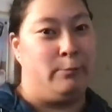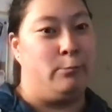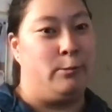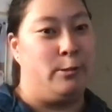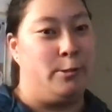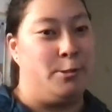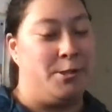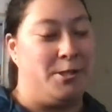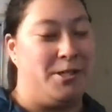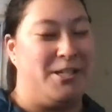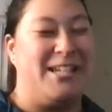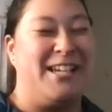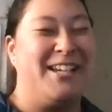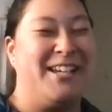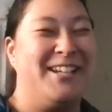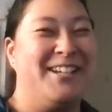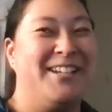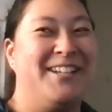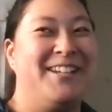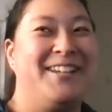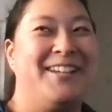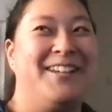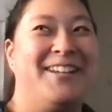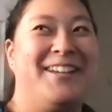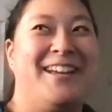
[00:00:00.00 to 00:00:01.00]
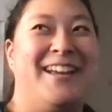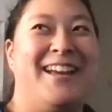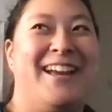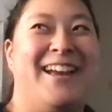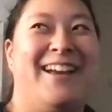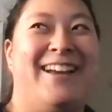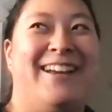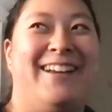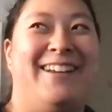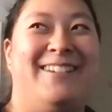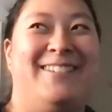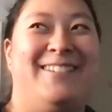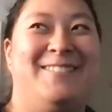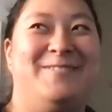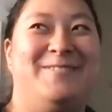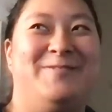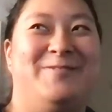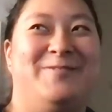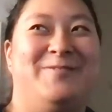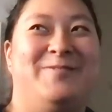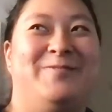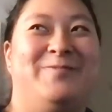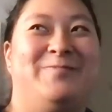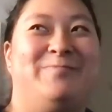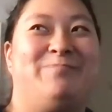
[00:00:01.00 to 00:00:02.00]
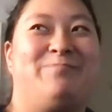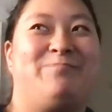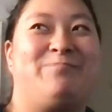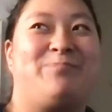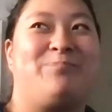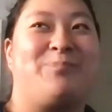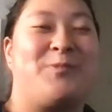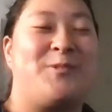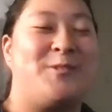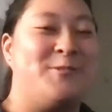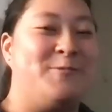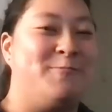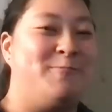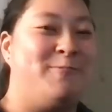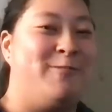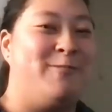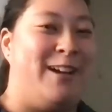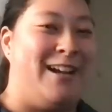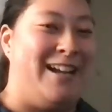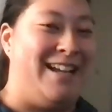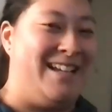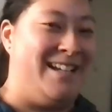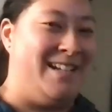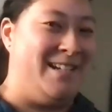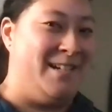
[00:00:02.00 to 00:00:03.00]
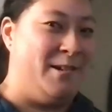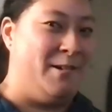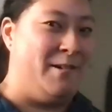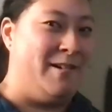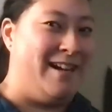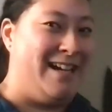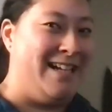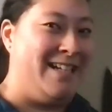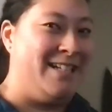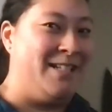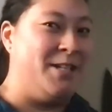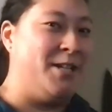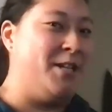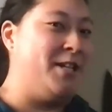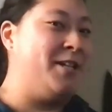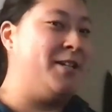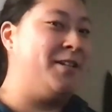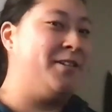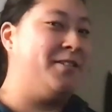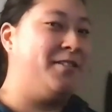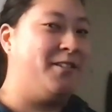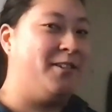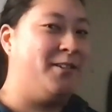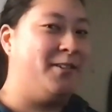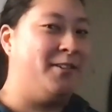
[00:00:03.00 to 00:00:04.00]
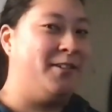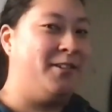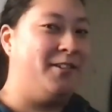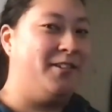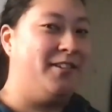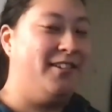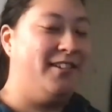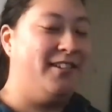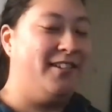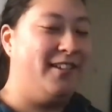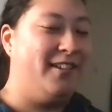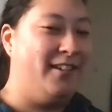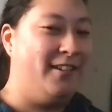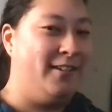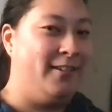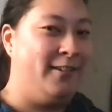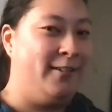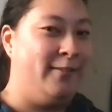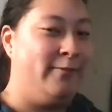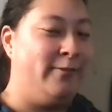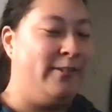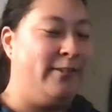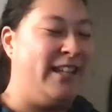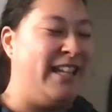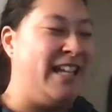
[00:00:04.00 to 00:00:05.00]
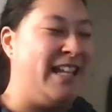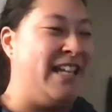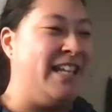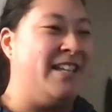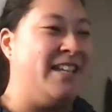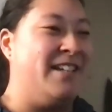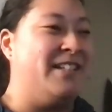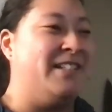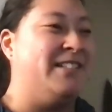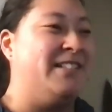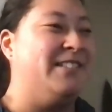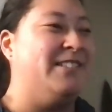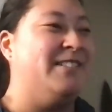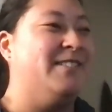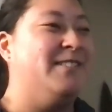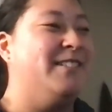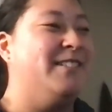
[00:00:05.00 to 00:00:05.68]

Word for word: Which is um, why, you know, I did all all of the uh,